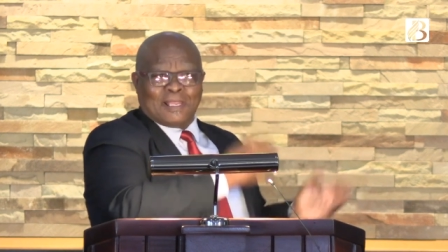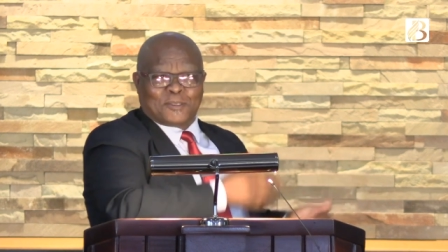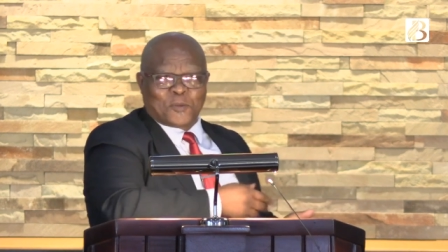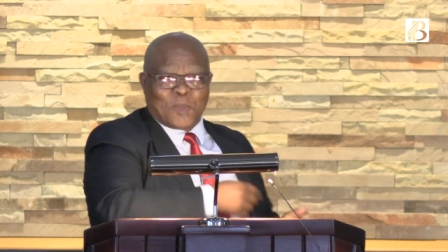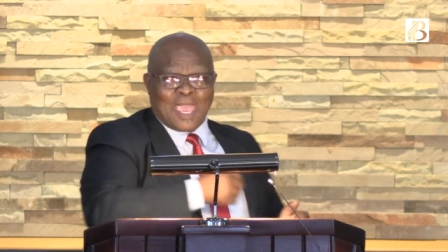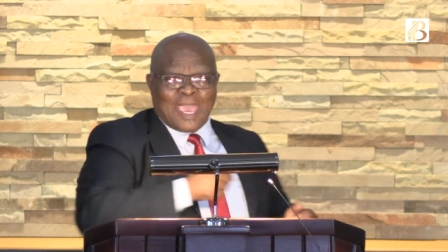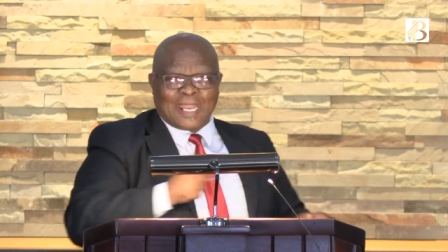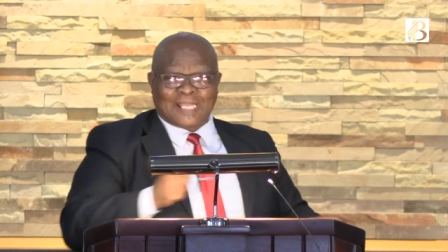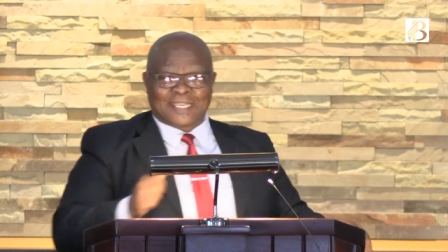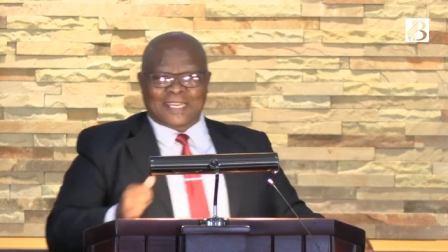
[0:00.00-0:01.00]
to me. And
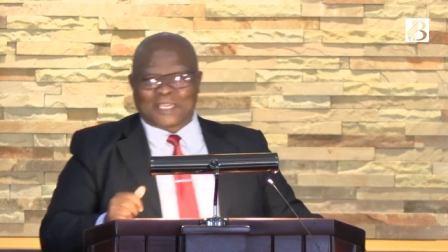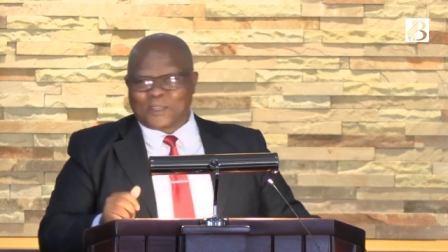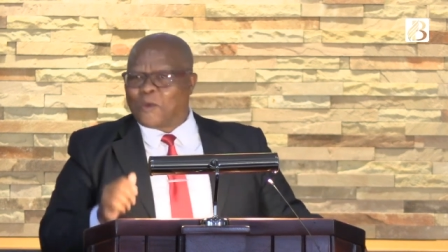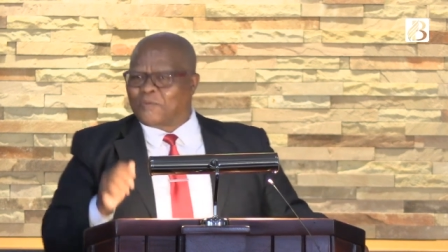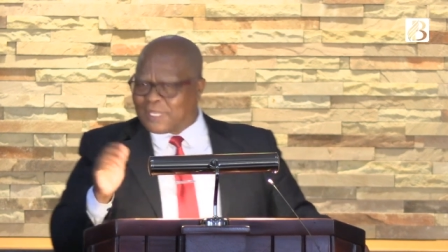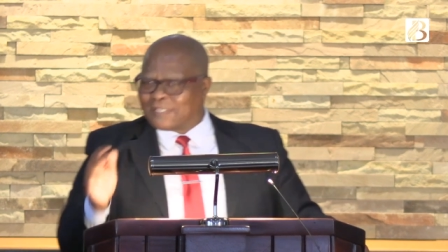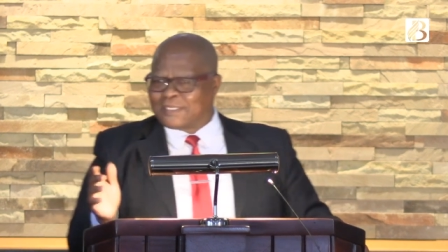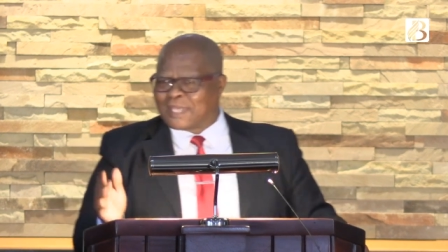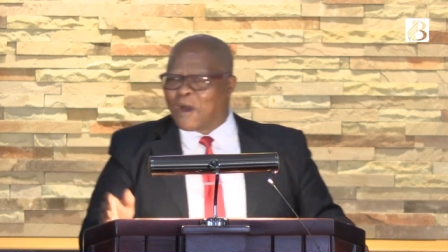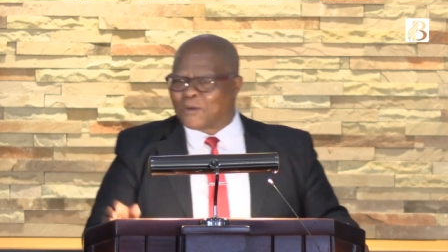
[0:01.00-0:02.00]
I said, that, No, this is
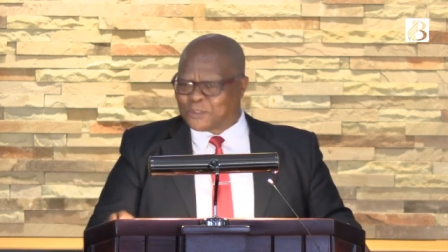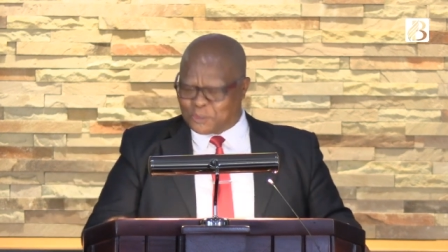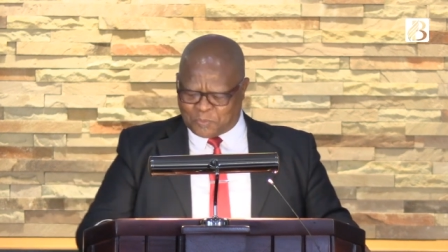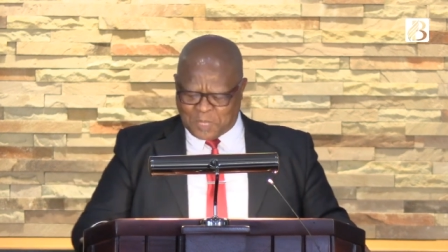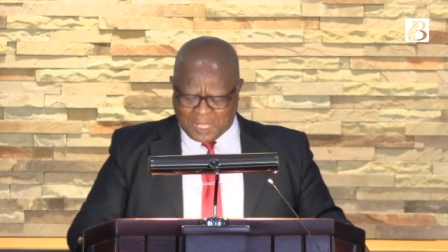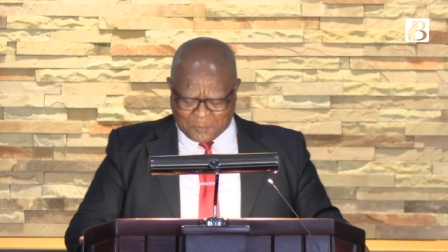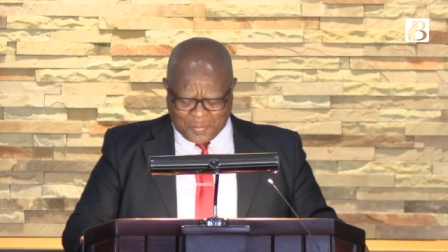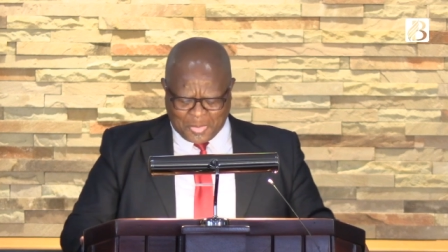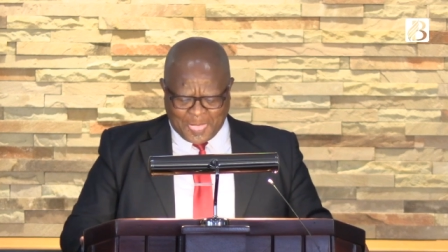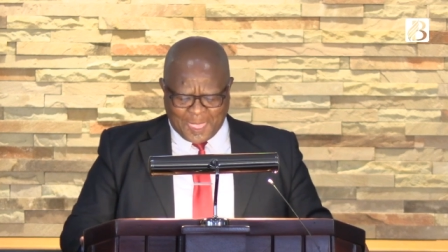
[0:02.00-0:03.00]
how it should be.
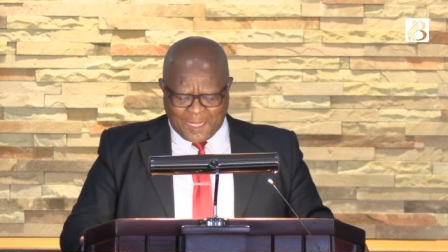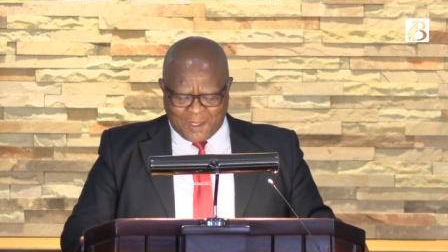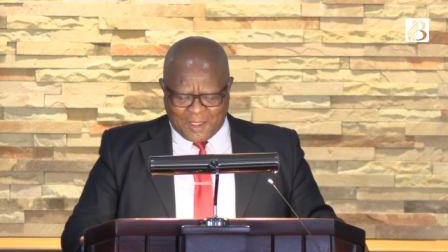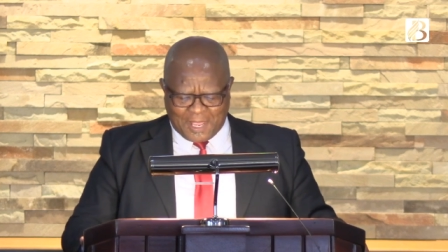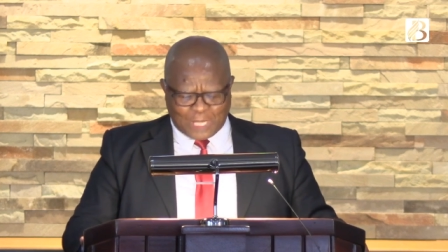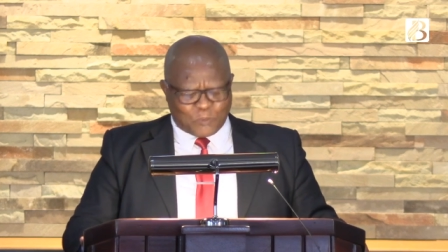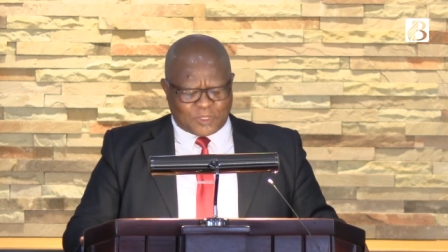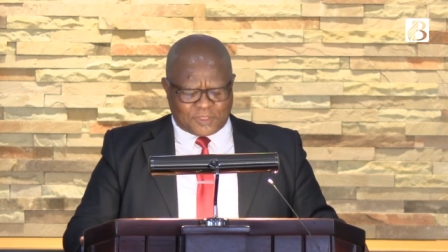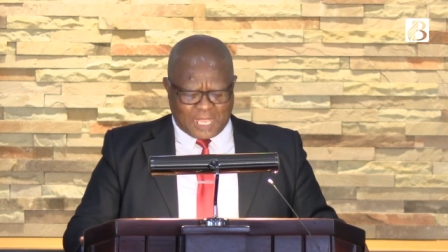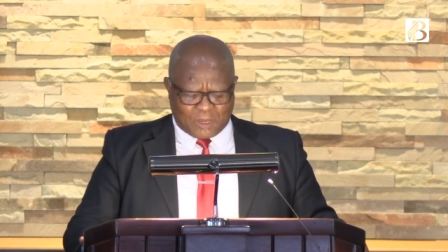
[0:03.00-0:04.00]
And we
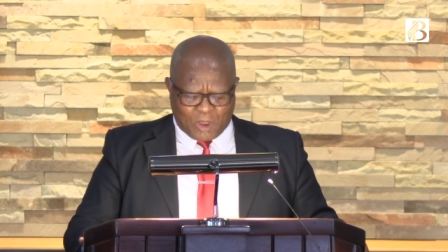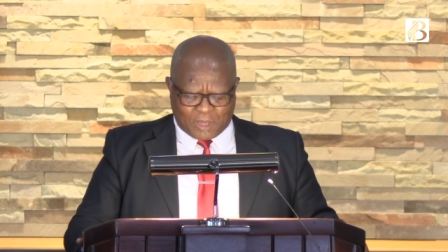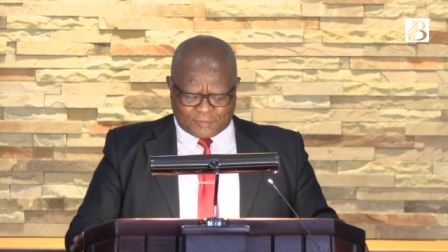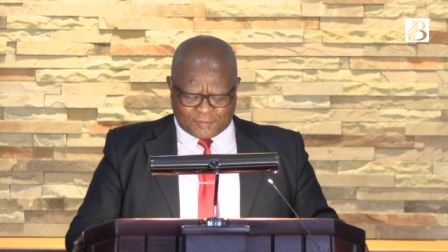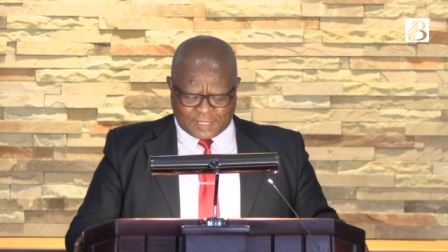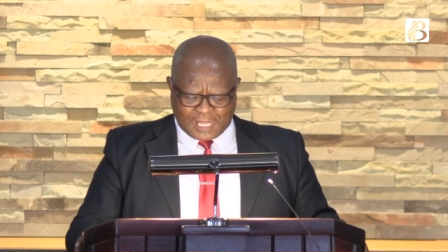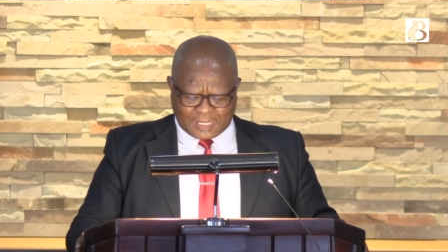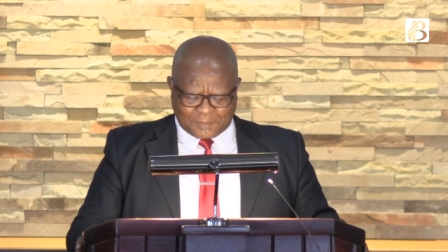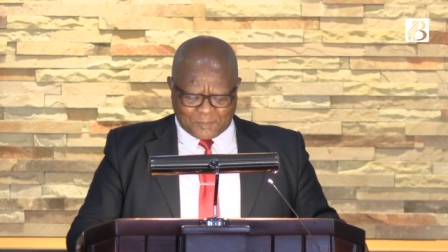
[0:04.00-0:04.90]
thank God for that.